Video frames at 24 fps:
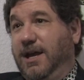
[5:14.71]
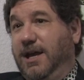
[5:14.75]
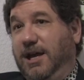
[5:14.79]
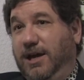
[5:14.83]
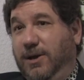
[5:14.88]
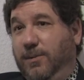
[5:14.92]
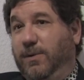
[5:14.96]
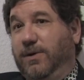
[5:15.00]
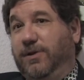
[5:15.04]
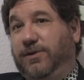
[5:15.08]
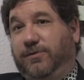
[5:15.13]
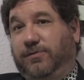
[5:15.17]
it
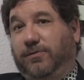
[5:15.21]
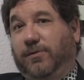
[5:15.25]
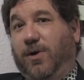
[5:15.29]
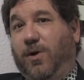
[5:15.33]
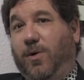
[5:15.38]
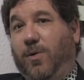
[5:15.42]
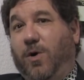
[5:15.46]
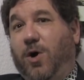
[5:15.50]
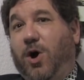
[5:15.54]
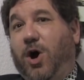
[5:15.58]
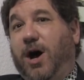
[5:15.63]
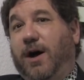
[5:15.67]
would
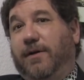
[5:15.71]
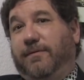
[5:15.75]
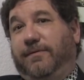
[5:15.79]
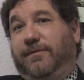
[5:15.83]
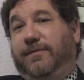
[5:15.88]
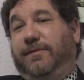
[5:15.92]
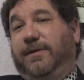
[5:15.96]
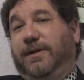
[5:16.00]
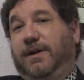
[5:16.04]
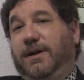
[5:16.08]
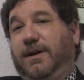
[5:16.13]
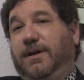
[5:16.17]
throw
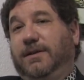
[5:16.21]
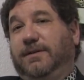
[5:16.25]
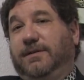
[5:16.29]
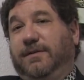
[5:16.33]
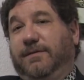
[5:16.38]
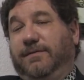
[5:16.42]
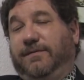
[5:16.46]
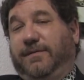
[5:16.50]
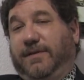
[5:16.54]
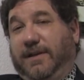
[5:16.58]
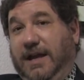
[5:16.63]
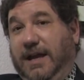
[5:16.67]
off the
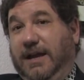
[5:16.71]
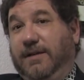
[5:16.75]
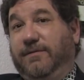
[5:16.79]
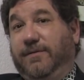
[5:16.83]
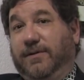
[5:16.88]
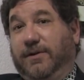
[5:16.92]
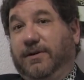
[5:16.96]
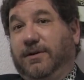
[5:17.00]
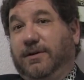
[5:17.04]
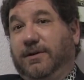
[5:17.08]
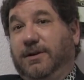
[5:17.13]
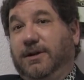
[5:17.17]

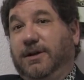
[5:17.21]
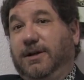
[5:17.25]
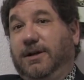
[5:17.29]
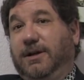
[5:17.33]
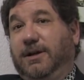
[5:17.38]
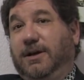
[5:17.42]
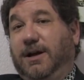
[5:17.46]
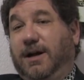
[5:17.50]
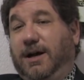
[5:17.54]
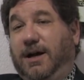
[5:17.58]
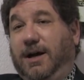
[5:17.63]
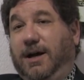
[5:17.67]
flavor.
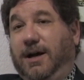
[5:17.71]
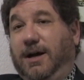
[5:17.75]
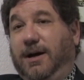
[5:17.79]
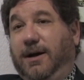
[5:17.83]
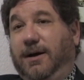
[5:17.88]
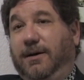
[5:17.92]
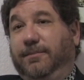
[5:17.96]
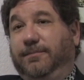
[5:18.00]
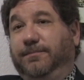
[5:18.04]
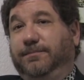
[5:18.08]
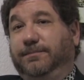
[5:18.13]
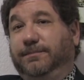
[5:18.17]

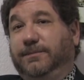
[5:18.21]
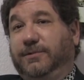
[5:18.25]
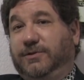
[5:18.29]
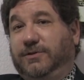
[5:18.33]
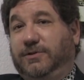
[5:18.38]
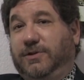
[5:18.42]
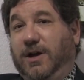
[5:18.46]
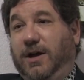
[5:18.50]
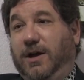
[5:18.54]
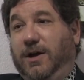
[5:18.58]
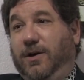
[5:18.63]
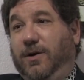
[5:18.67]

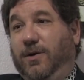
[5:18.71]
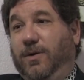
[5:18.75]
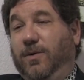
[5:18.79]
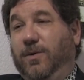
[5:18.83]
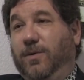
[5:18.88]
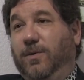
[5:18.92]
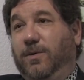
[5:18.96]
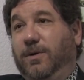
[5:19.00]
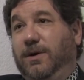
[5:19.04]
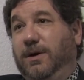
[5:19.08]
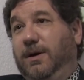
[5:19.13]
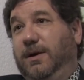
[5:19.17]

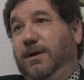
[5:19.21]
So